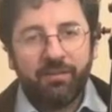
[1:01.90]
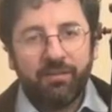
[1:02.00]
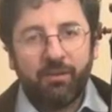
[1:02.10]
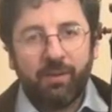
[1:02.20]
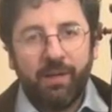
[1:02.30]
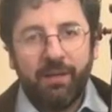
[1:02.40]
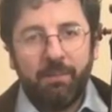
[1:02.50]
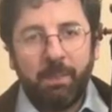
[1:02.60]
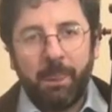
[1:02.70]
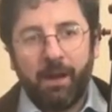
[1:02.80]
degree
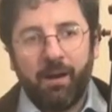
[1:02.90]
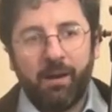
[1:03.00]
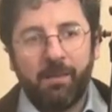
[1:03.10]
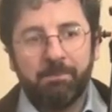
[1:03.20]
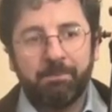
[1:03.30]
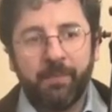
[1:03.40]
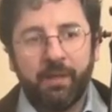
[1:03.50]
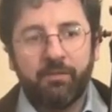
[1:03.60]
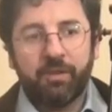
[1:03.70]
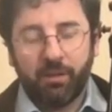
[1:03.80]

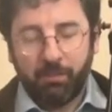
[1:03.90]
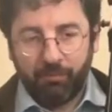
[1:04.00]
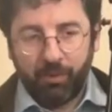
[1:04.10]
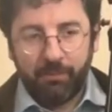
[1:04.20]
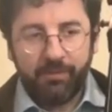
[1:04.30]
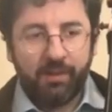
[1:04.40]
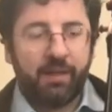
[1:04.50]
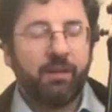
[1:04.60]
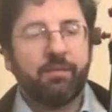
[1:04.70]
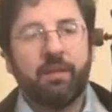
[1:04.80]
in cello performance at
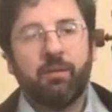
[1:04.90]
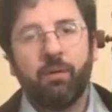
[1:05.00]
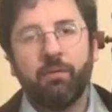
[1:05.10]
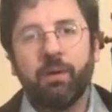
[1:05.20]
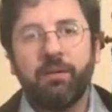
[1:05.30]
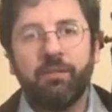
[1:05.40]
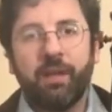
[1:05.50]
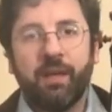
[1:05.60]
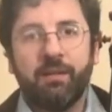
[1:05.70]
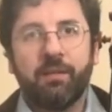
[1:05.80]
Cal State Northridge.
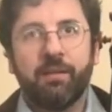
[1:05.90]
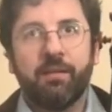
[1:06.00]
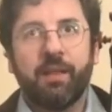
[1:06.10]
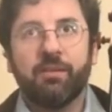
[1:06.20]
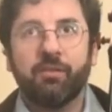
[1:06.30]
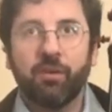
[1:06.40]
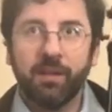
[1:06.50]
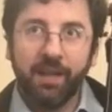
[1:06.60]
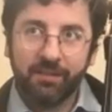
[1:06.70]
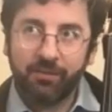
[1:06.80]
And then
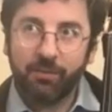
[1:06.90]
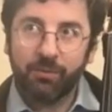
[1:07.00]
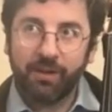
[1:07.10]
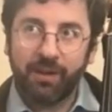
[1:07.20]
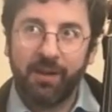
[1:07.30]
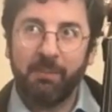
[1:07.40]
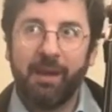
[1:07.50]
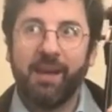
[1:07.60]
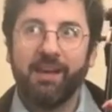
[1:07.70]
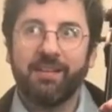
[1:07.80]
during that school time
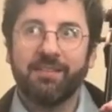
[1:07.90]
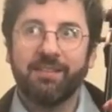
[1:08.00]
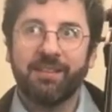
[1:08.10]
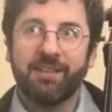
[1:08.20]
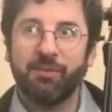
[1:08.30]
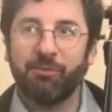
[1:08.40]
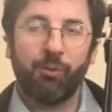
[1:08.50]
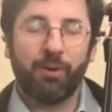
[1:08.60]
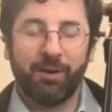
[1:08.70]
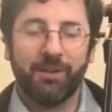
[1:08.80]
and
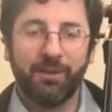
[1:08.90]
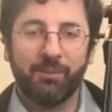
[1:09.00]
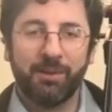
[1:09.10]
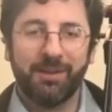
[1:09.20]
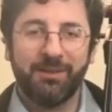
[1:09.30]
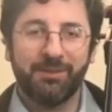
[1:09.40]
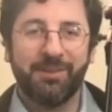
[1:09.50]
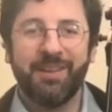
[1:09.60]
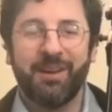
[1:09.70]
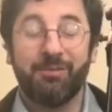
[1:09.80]
for a little bit of
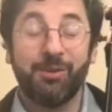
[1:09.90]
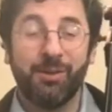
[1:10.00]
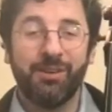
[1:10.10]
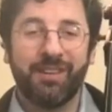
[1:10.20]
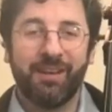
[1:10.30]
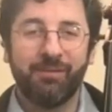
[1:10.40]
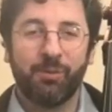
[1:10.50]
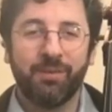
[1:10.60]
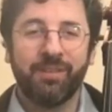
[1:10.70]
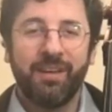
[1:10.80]
a few years
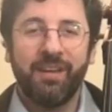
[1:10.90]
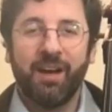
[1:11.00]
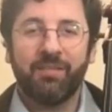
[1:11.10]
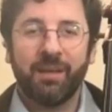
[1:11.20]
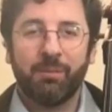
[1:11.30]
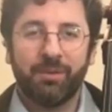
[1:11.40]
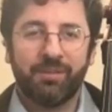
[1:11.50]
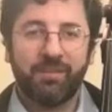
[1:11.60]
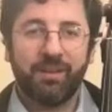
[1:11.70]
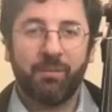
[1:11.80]
afterwards, I was able to
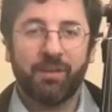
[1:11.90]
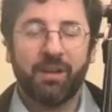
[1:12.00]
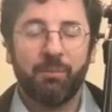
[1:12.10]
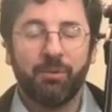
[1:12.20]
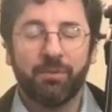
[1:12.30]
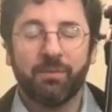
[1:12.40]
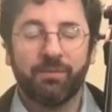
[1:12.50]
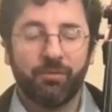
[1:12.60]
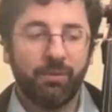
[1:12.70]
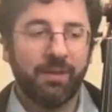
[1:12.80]
study with a couple
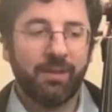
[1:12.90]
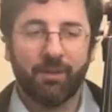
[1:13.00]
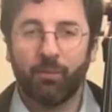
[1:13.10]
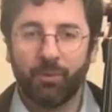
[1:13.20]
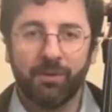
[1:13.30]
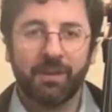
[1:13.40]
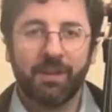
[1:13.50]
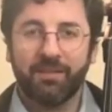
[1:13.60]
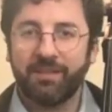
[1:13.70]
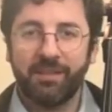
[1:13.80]
truly like
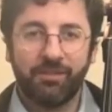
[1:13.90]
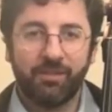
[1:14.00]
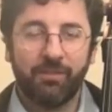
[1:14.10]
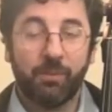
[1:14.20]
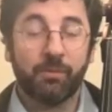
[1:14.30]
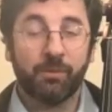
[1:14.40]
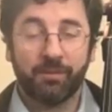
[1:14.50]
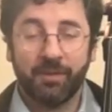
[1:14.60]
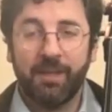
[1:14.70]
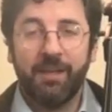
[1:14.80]
world-class teachers, which
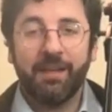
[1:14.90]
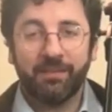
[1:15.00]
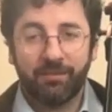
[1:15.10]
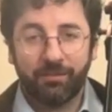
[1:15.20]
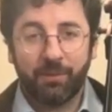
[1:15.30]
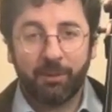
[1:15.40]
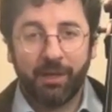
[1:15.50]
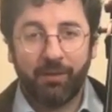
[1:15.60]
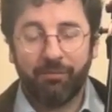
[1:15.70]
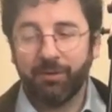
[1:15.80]
was extremely
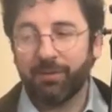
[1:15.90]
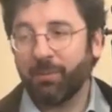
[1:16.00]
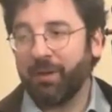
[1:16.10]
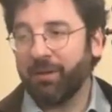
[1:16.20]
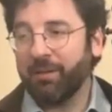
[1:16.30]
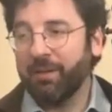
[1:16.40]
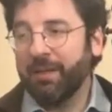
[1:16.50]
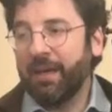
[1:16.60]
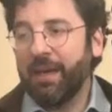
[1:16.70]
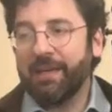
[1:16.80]
helpful as well.
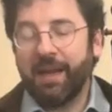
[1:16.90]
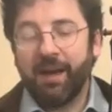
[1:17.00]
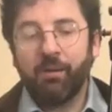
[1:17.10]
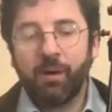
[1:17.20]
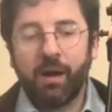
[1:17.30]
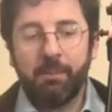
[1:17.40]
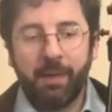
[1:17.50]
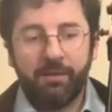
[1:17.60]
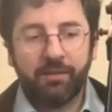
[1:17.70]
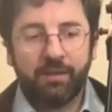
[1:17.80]
And now I
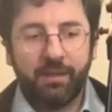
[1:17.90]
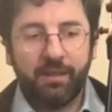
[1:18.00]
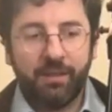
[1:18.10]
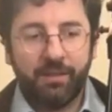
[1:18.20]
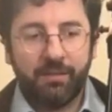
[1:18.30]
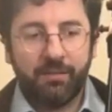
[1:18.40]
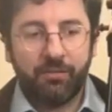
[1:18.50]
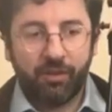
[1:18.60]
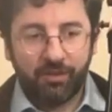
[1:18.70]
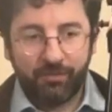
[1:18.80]
basically
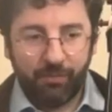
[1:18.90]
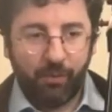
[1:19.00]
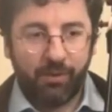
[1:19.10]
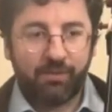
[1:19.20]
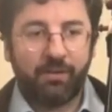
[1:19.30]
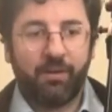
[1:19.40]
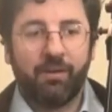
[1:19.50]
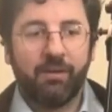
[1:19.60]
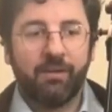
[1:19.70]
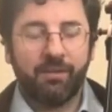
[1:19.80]
just focus
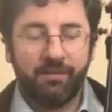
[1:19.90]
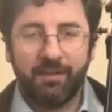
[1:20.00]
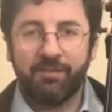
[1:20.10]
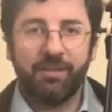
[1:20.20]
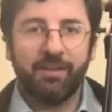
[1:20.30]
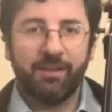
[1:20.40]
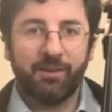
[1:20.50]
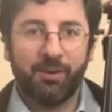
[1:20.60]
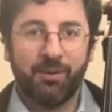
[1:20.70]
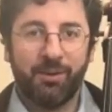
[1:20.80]
on teaching
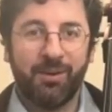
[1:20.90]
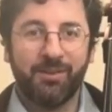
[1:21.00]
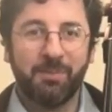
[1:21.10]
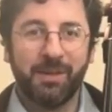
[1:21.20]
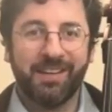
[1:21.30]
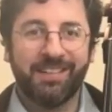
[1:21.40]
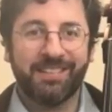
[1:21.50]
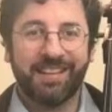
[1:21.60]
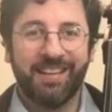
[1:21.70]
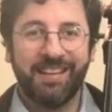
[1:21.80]
adult learners
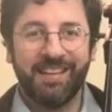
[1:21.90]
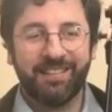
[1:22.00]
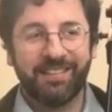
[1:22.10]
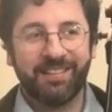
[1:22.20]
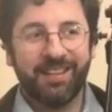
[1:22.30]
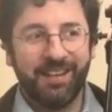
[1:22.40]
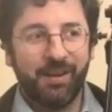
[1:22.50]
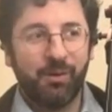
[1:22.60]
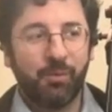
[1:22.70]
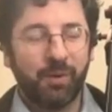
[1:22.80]
because it's
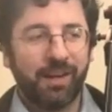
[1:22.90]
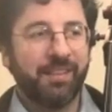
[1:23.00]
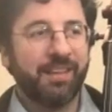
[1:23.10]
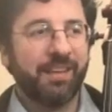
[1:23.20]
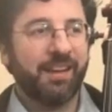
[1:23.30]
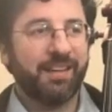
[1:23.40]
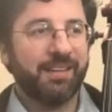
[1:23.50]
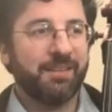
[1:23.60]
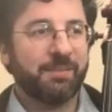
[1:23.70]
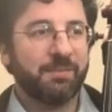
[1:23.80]
what I think I
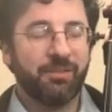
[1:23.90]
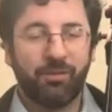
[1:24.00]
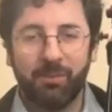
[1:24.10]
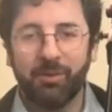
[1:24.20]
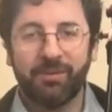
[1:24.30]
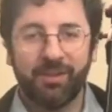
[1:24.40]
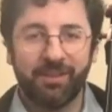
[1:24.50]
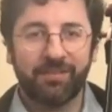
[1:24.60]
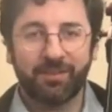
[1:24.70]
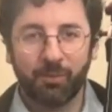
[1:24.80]
can contribute to
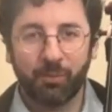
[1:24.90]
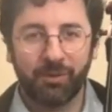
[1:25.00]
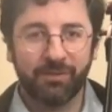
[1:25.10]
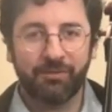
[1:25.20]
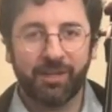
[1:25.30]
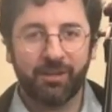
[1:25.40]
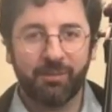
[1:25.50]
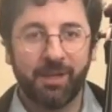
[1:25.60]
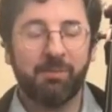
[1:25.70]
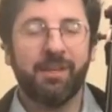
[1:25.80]
this world of cello
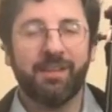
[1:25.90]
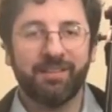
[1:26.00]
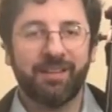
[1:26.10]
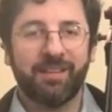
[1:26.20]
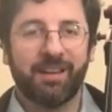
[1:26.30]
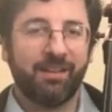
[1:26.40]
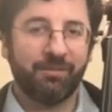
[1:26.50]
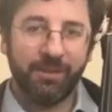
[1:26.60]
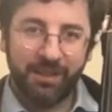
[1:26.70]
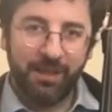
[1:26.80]
playing, because I think I
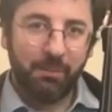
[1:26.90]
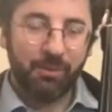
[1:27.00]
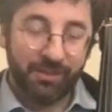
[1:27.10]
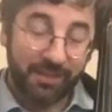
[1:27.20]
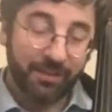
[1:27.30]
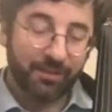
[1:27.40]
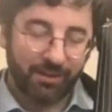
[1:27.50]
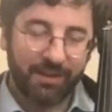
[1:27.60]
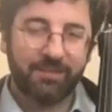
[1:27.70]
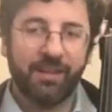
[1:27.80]
have particular
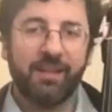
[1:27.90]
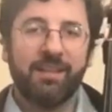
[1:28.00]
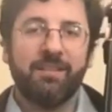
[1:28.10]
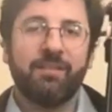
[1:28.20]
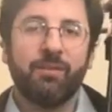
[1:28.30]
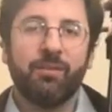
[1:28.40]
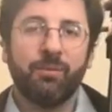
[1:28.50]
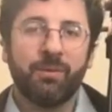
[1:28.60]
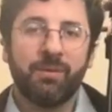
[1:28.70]
insight into,